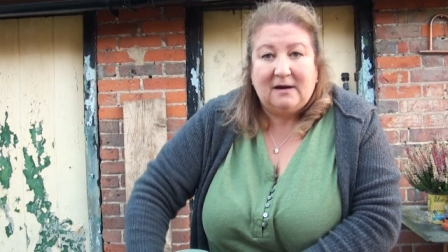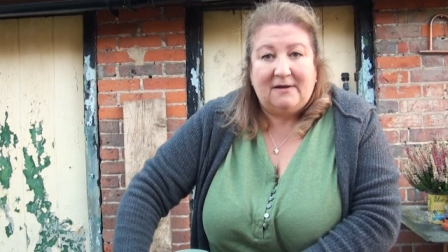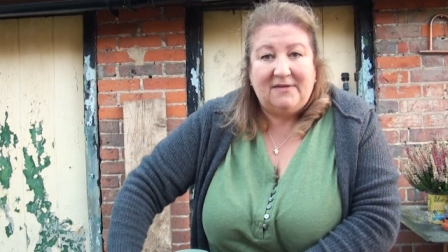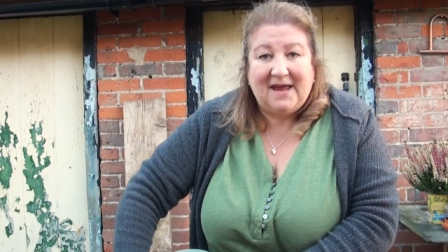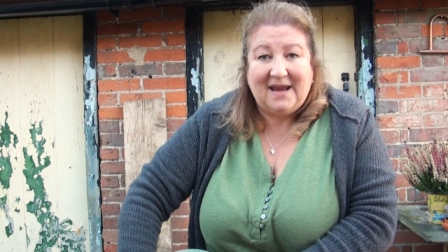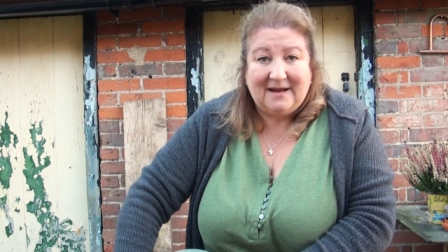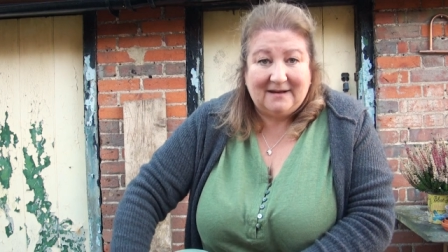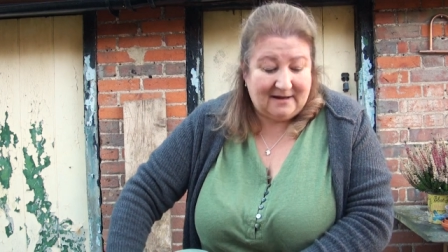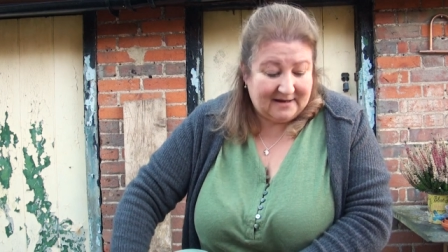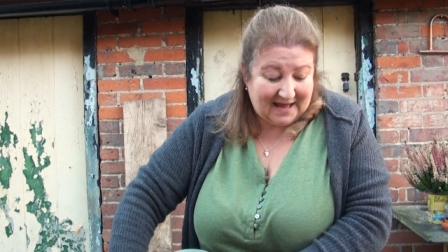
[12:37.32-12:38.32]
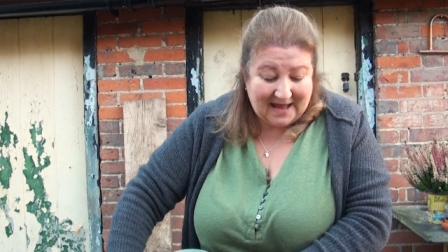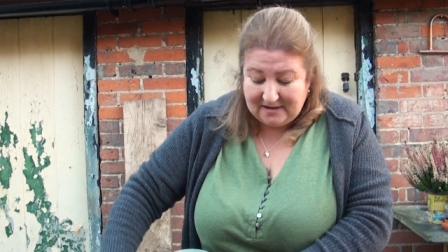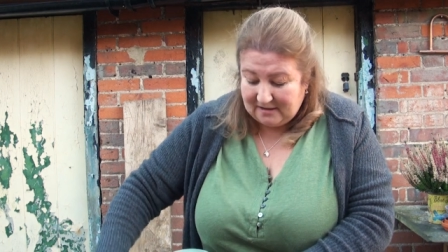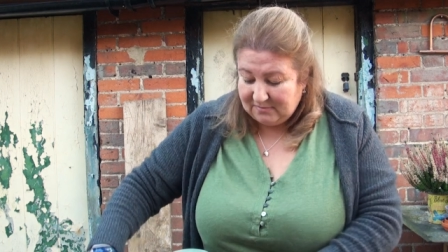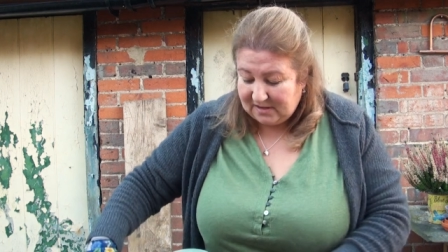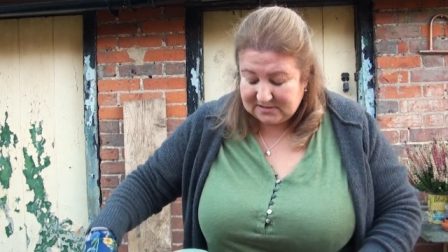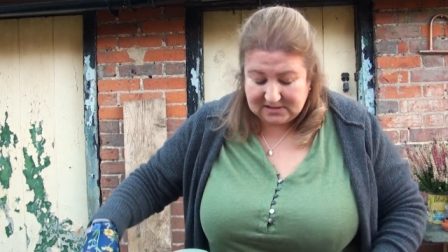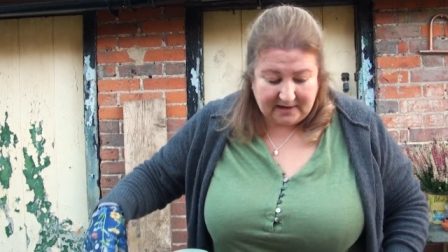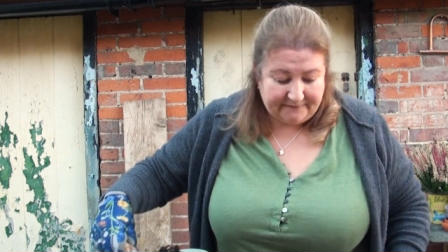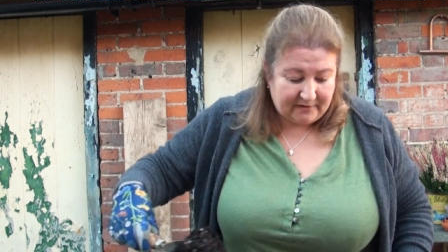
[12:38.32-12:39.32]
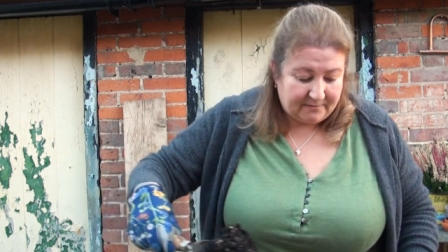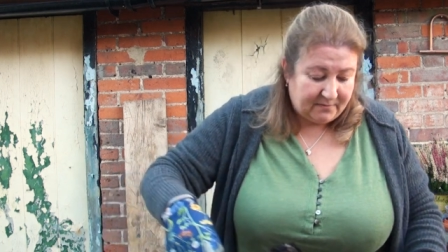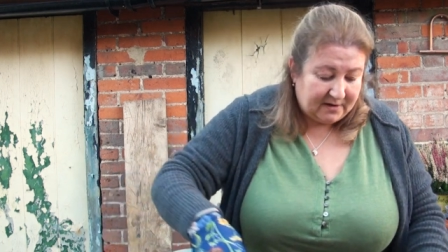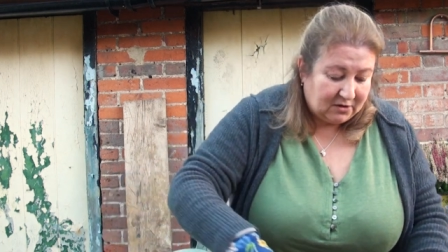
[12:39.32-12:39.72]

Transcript: and again, again I'm going to cover them in